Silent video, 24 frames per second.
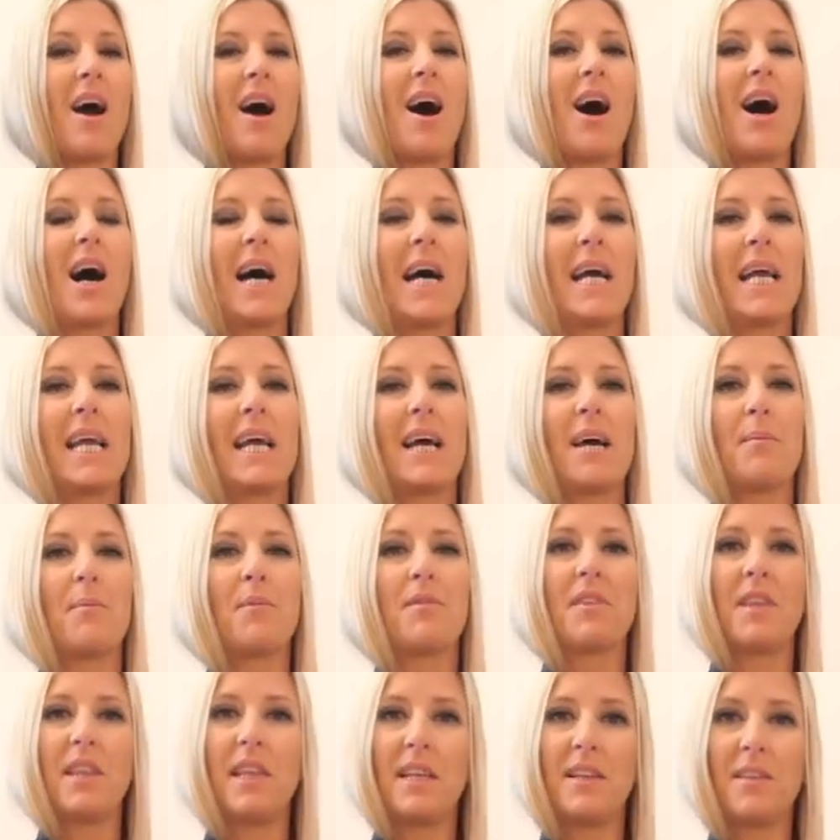Hi, I'm
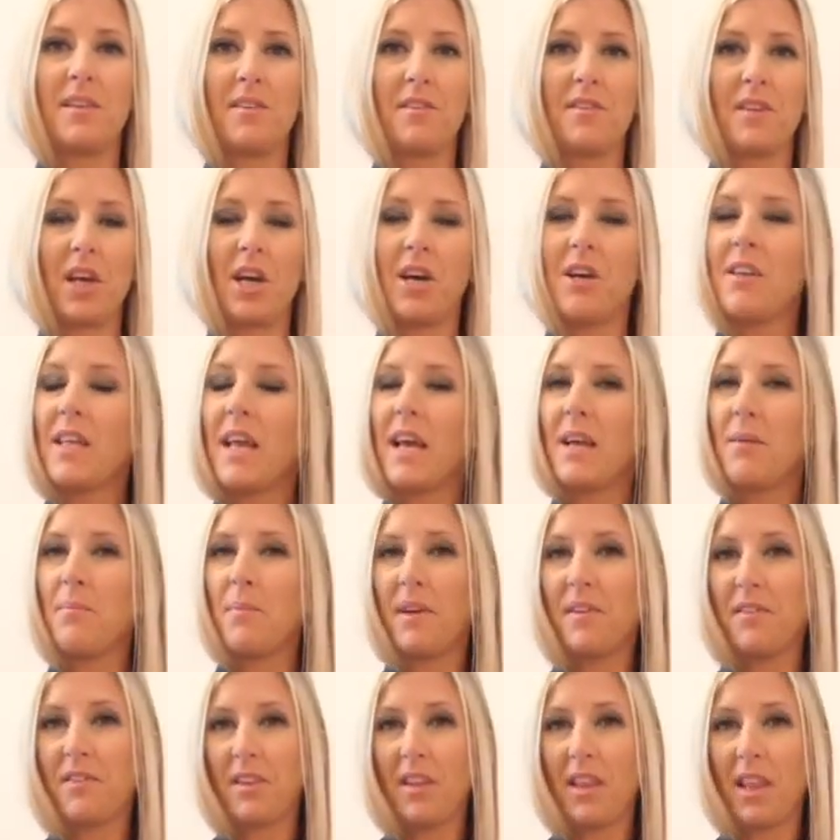Selina Stone, a
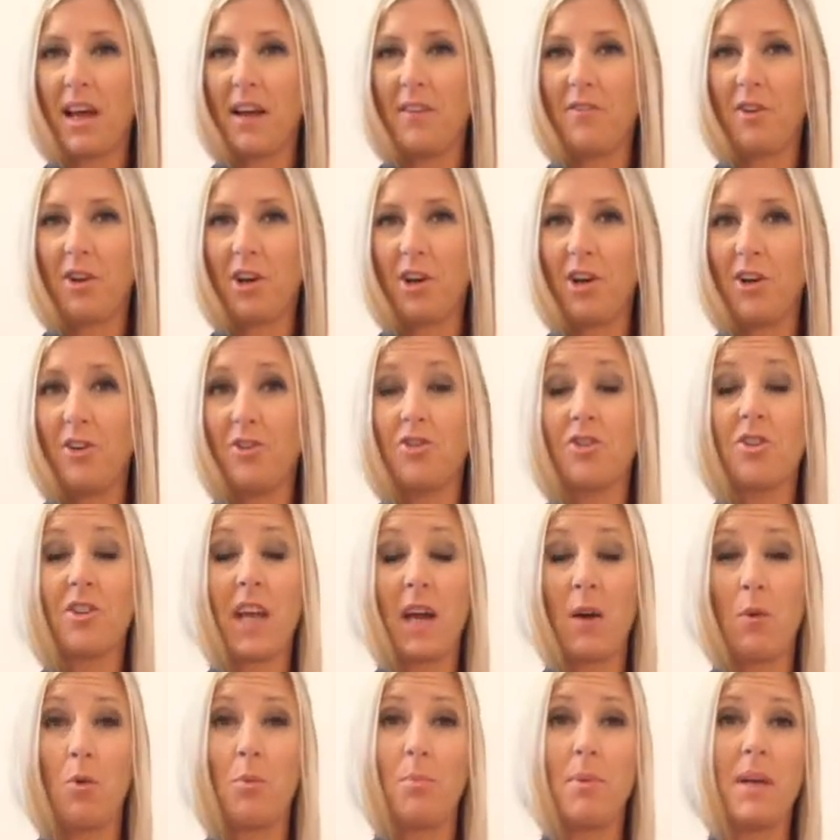Master Life Coach, and
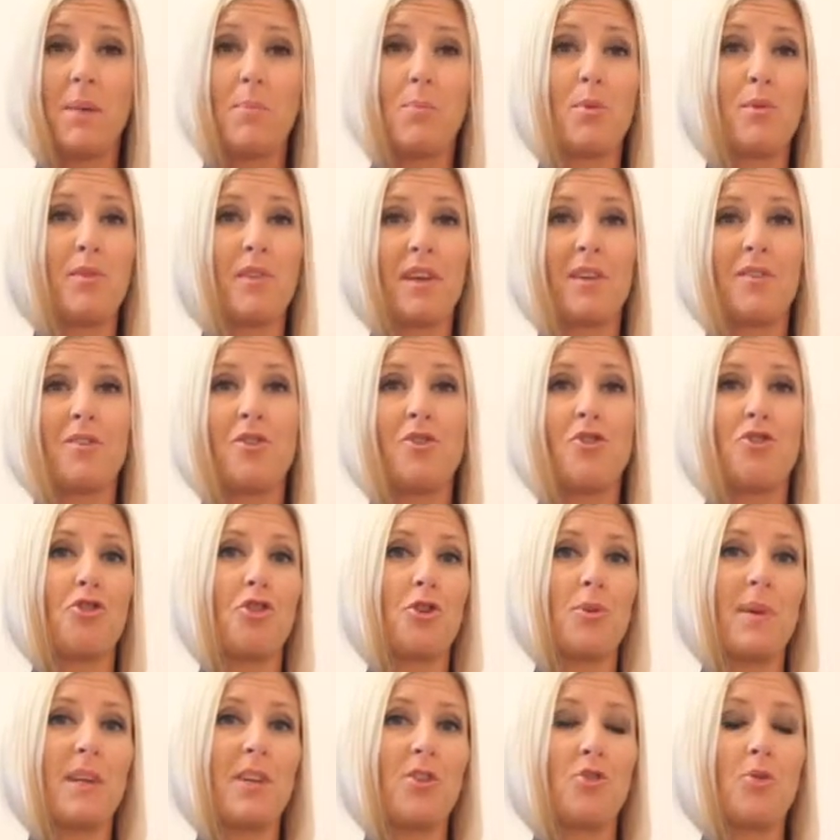I will be presenting to
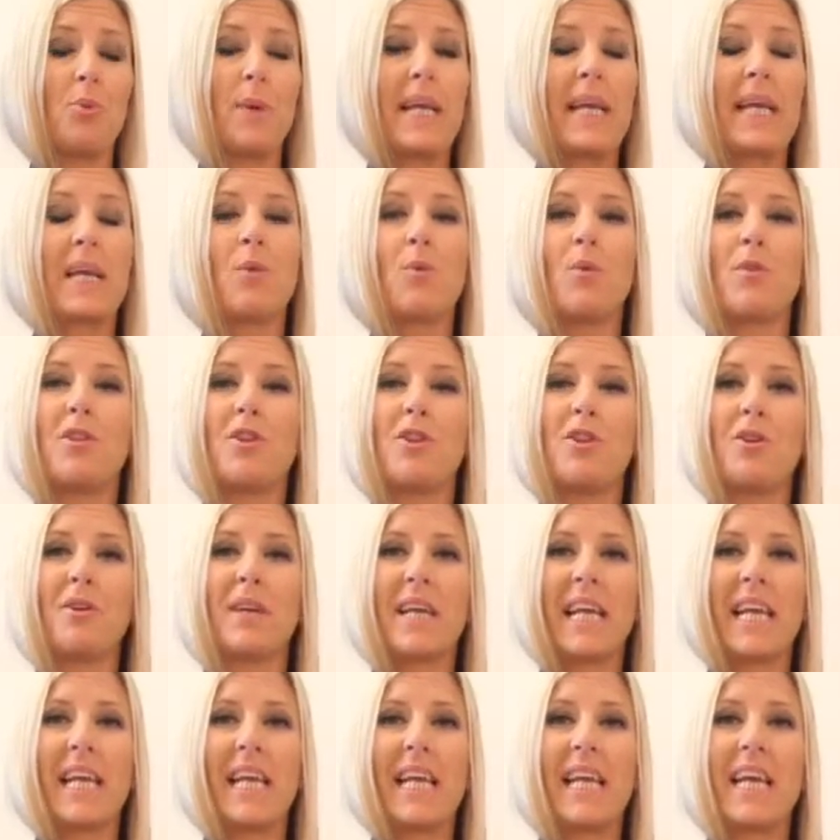you each week with a new
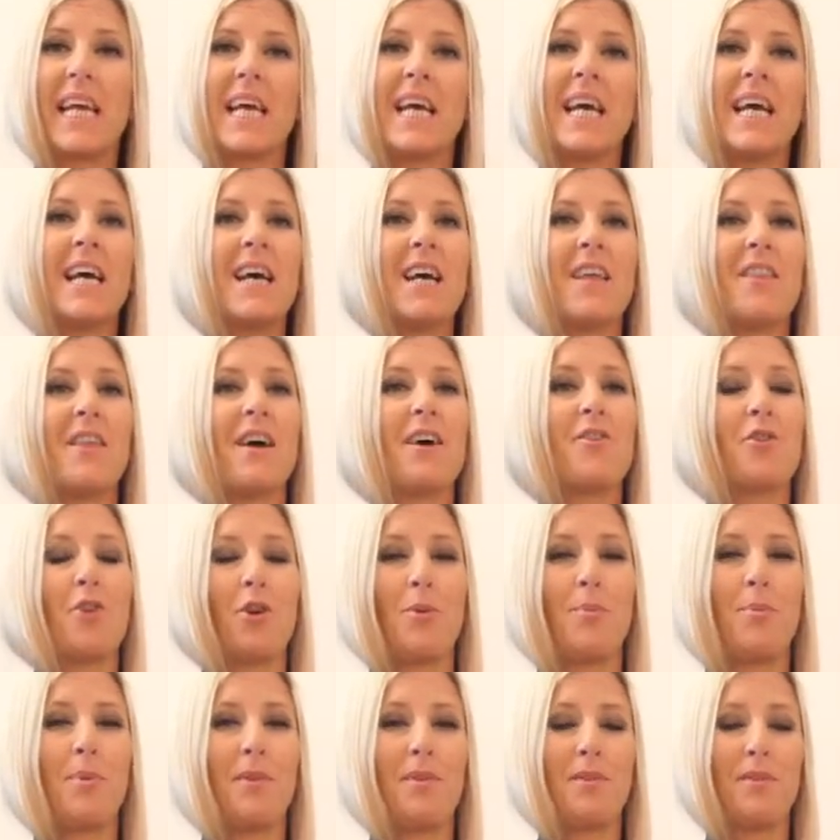key that
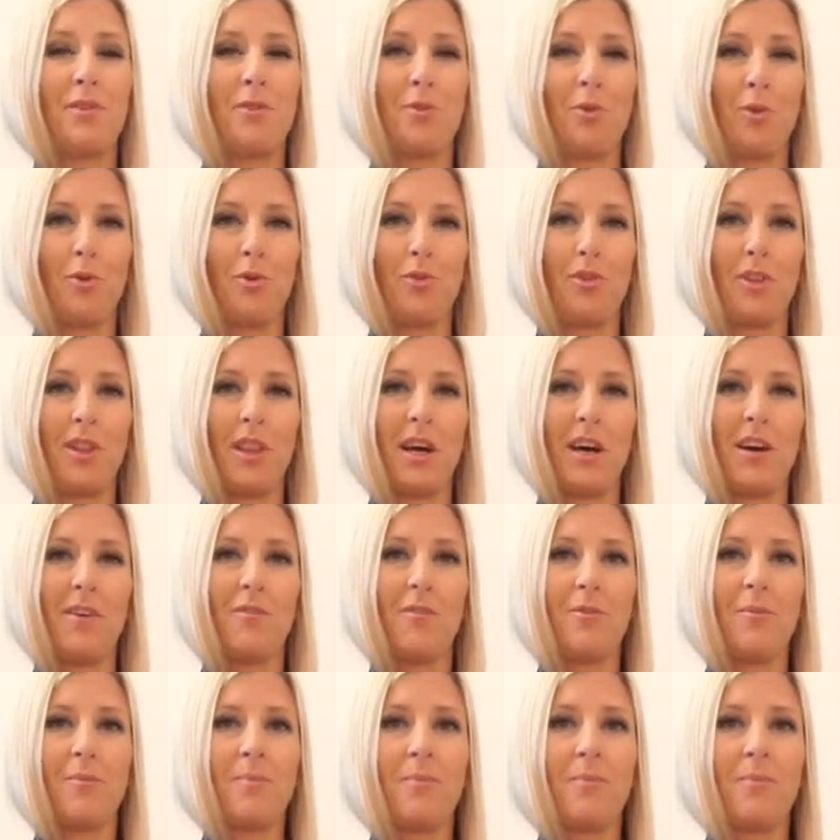opens the door to love.